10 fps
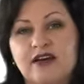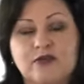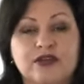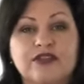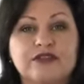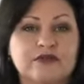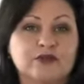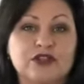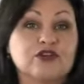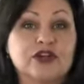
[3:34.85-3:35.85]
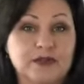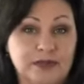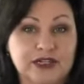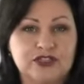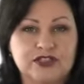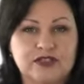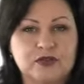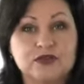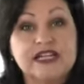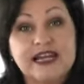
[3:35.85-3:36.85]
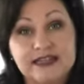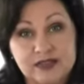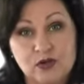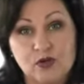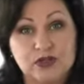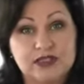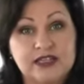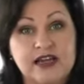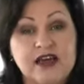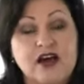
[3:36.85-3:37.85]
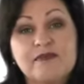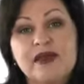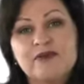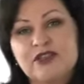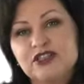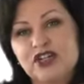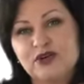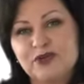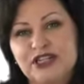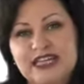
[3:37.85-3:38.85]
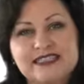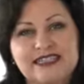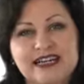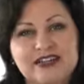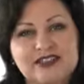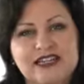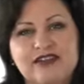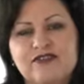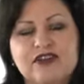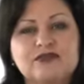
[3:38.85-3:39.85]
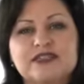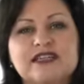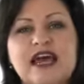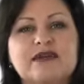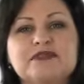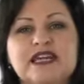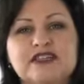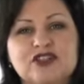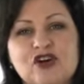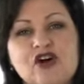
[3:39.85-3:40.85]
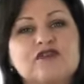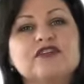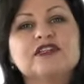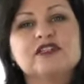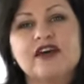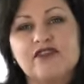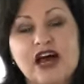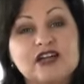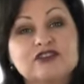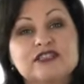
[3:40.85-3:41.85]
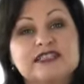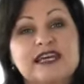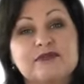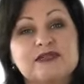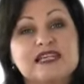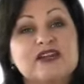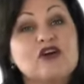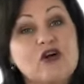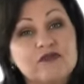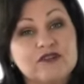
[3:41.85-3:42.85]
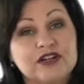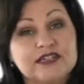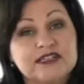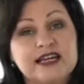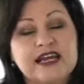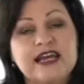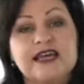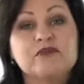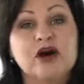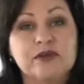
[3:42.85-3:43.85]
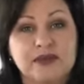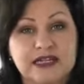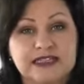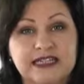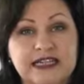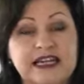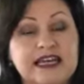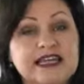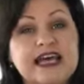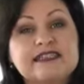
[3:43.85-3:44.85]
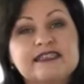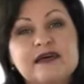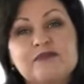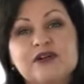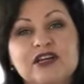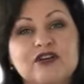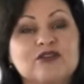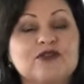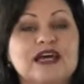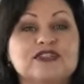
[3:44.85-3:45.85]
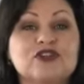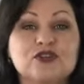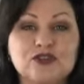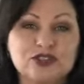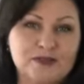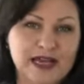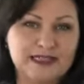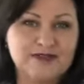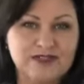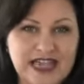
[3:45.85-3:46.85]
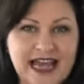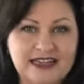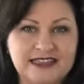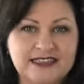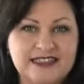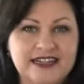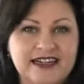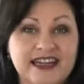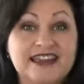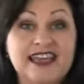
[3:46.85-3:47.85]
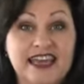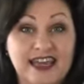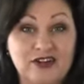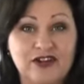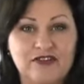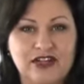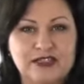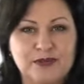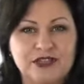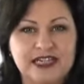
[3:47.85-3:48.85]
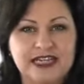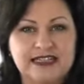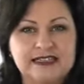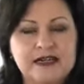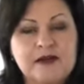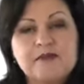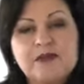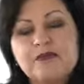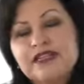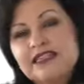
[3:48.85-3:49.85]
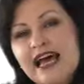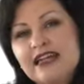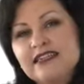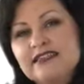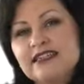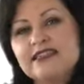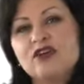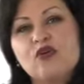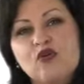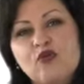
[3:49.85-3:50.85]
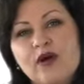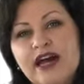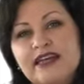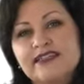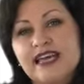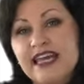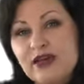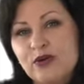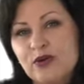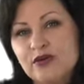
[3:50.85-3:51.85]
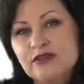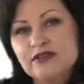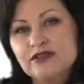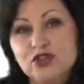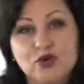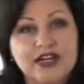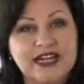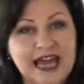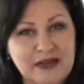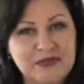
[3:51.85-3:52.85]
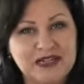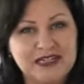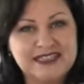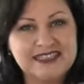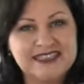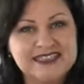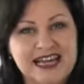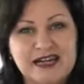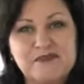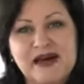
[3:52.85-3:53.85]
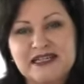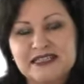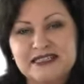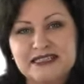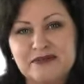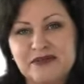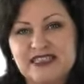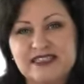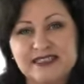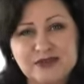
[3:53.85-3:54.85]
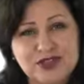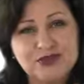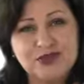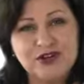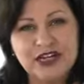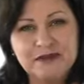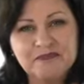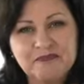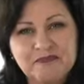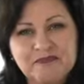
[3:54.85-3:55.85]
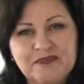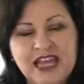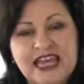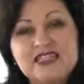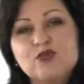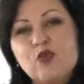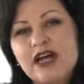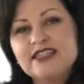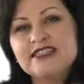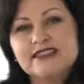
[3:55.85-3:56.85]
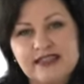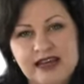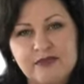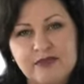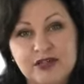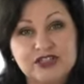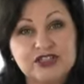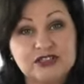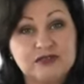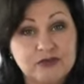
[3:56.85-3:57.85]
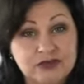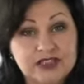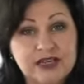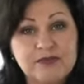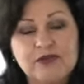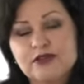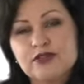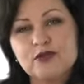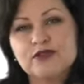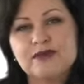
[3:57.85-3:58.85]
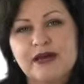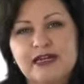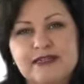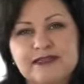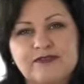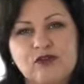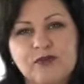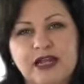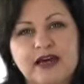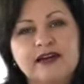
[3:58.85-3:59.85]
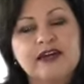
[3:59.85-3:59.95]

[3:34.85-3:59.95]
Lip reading: with cricket pitches or tennis courts. I met with a gentleman yesterday who said if it came down to confidence, I have 110% confidence in my ability. That's somebody who has huge amounts of talent in their area of expertise. But talent doesn't always equal joy and happiness and abundance in business. Would you agree? It's one step which Skip Ross talks about in his formula.